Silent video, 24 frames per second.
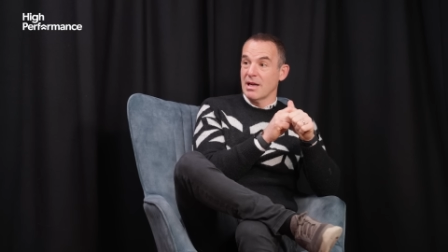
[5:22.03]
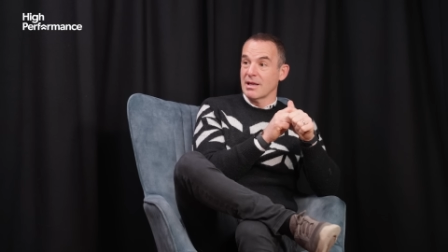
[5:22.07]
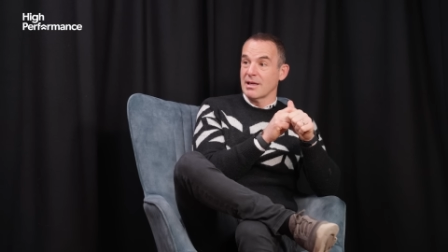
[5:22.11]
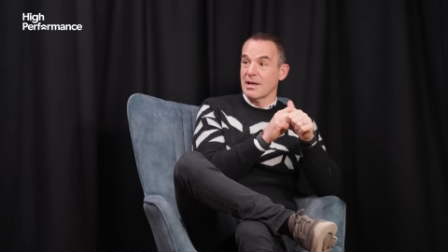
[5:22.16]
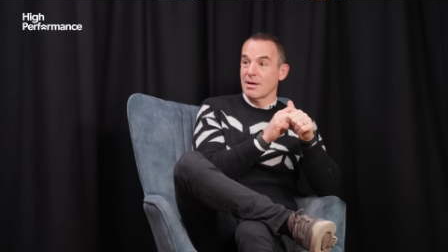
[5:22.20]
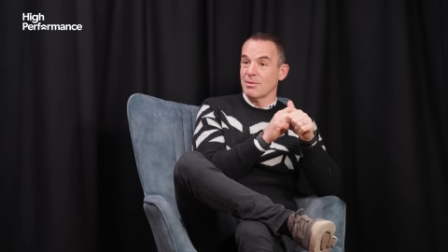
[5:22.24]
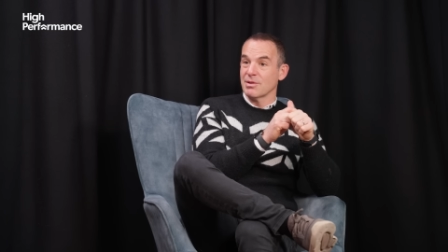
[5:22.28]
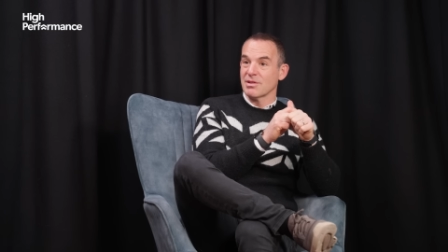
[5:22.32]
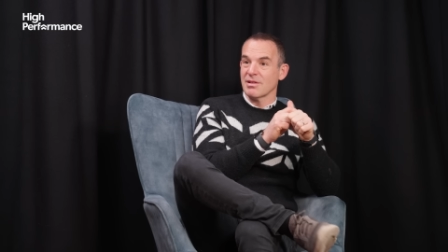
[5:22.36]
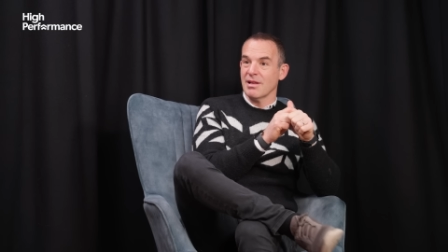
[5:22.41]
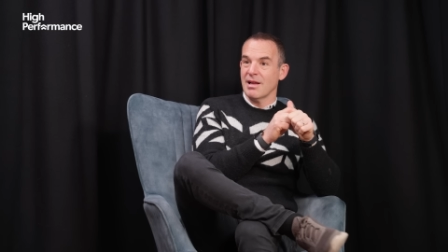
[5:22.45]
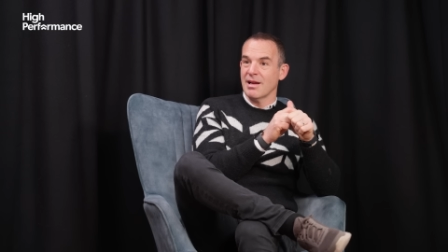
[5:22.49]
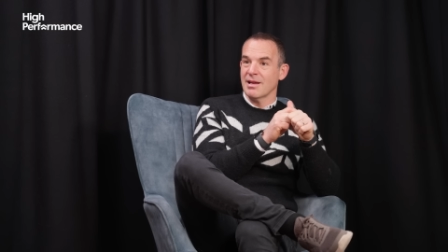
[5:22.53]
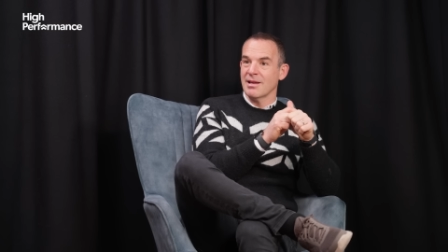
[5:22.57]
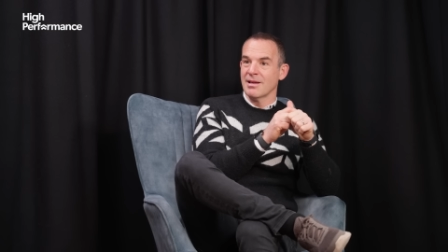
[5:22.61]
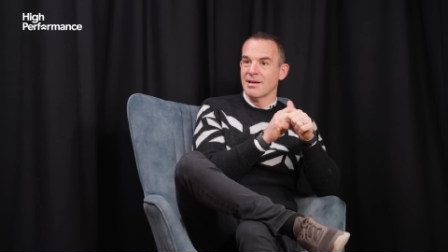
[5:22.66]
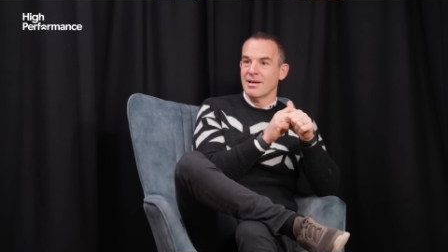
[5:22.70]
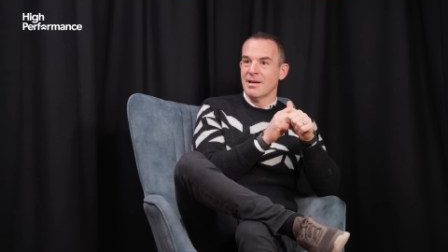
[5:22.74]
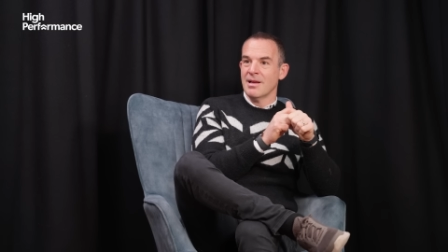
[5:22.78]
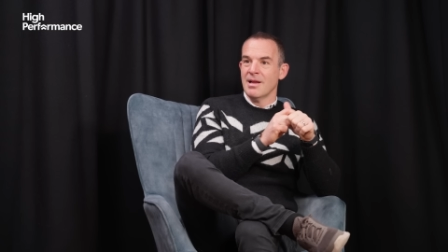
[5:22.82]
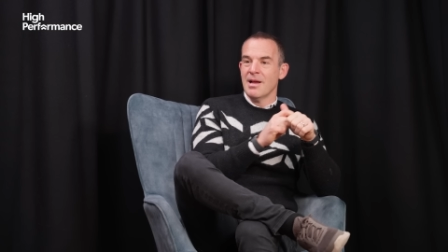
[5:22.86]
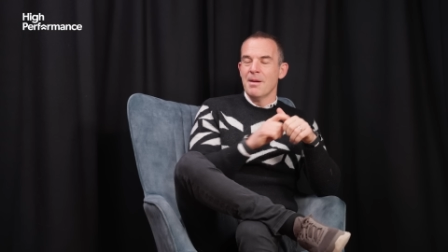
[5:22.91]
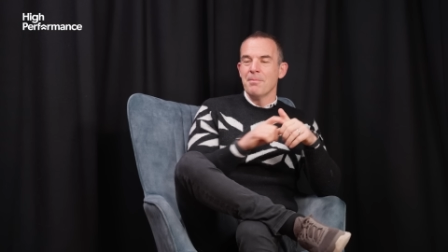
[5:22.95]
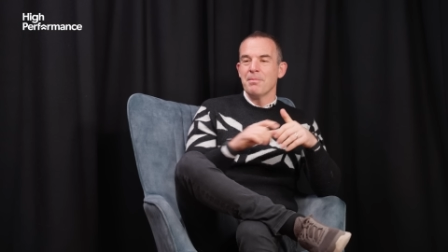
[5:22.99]
And I was like,
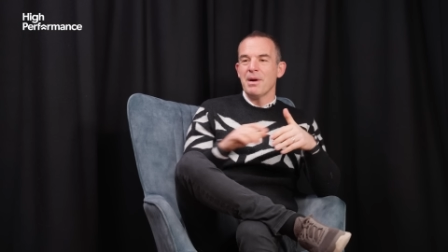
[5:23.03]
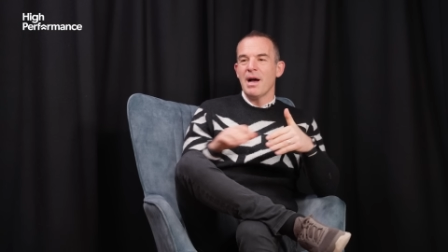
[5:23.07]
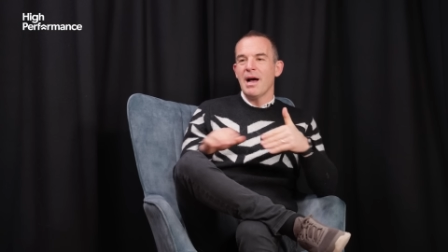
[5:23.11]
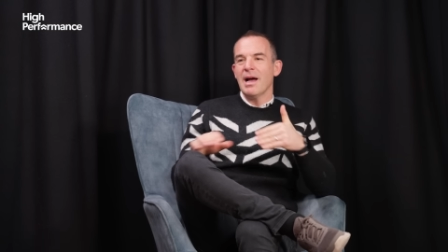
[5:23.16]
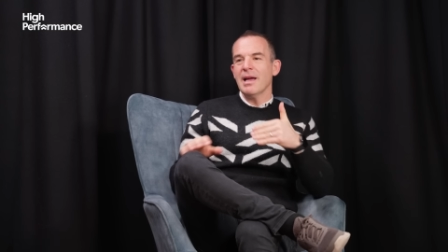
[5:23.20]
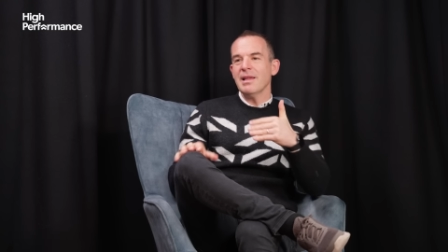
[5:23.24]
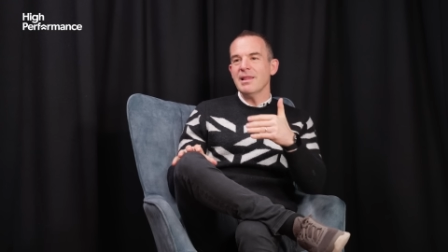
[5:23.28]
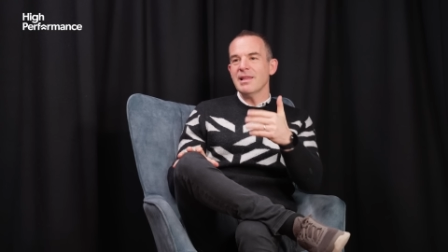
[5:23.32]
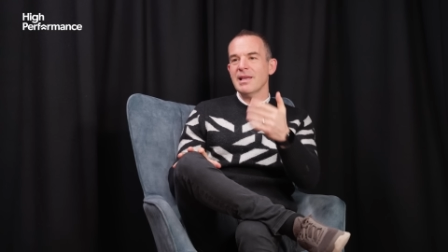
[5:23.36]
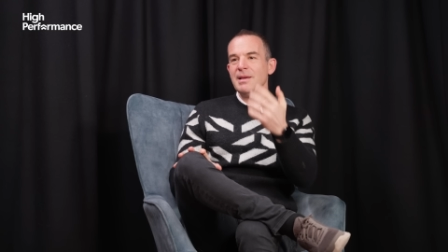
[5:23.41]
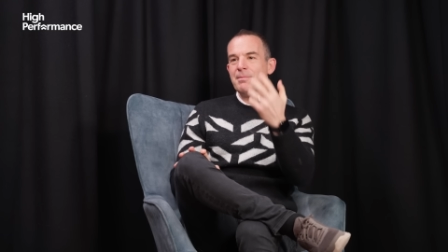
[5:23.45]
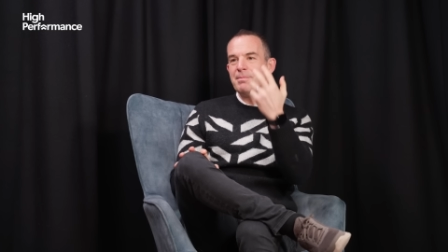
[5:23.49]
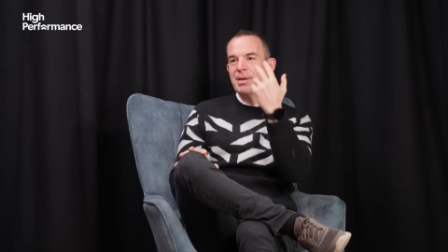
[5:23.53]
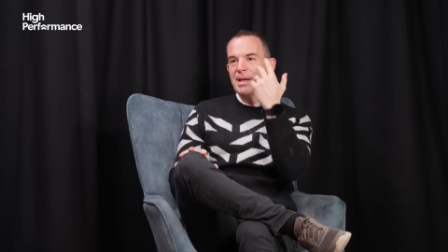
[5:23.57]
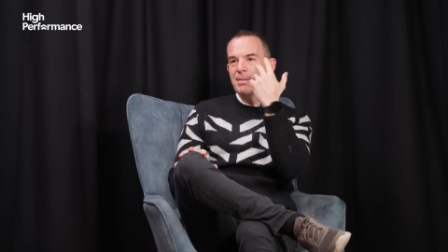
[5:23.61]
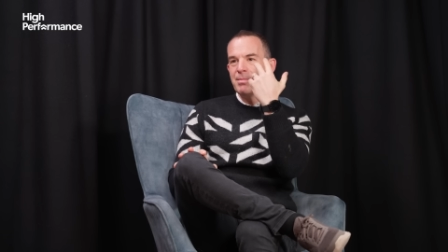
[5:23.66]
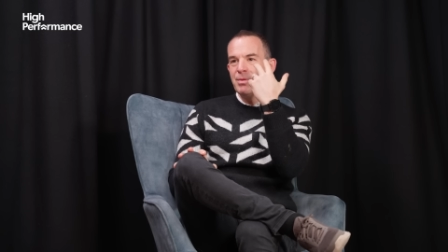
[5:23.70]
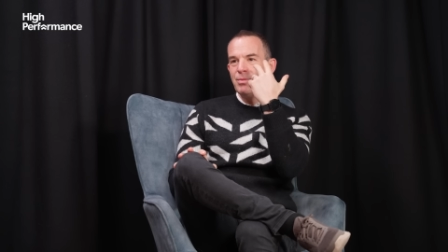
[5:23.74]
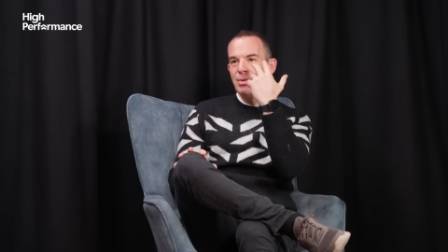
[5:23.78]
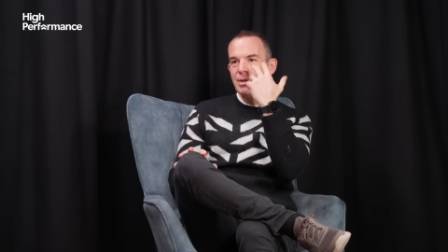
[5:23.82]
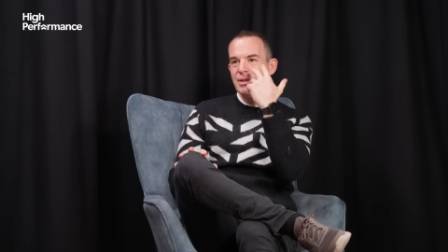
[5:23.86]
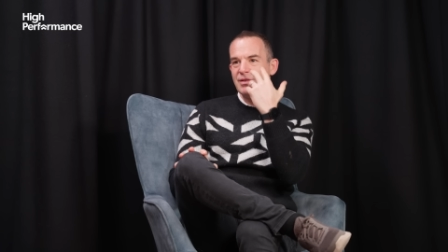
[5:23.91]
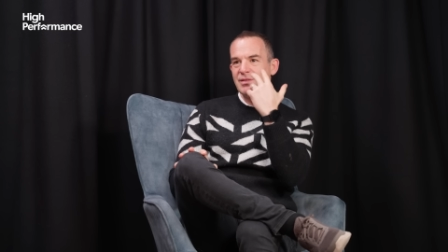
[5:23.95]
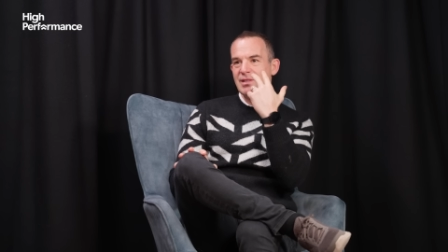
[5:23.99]
but I think
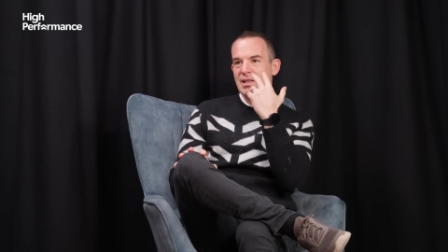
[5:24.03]
people want to